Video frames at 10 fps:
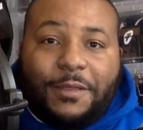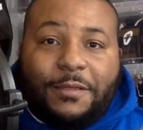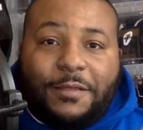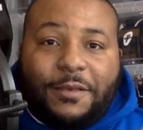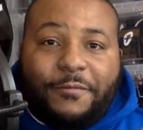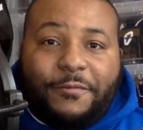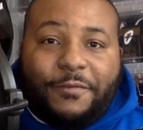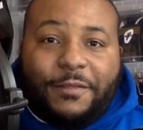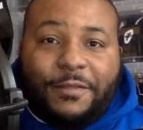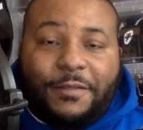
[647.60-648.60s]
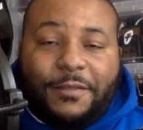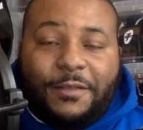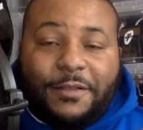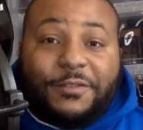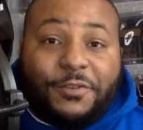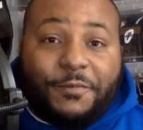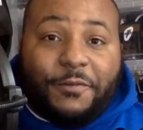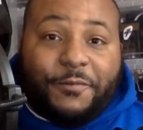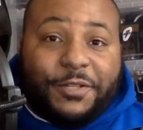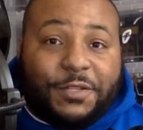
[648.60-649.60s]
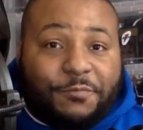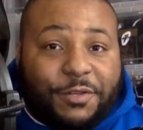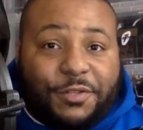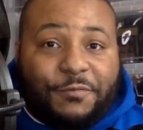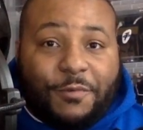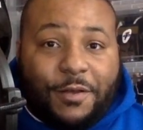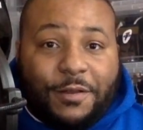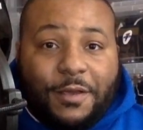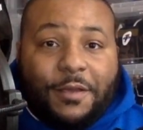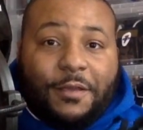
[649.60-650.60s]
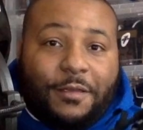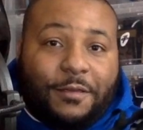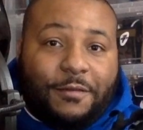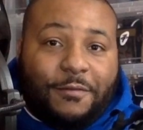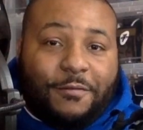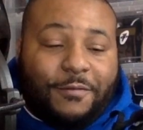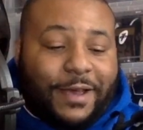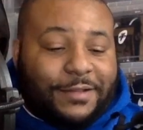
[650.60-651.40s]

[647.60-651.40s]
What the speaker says: the consumer, which is what you want. You, as a